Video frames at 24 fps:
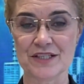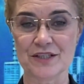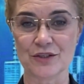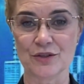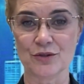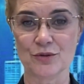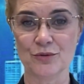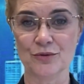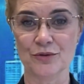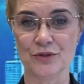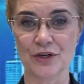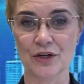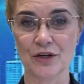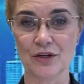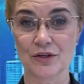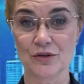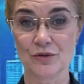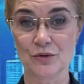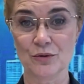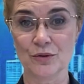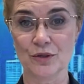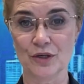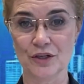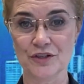at
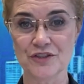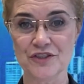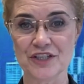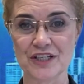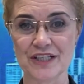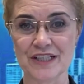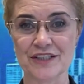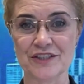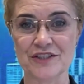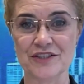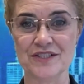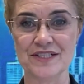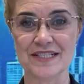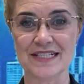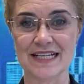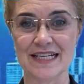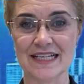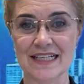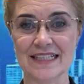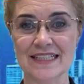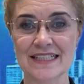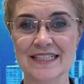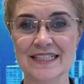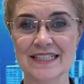CoreLogic New
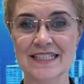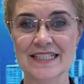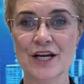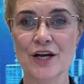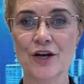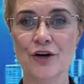Zealand,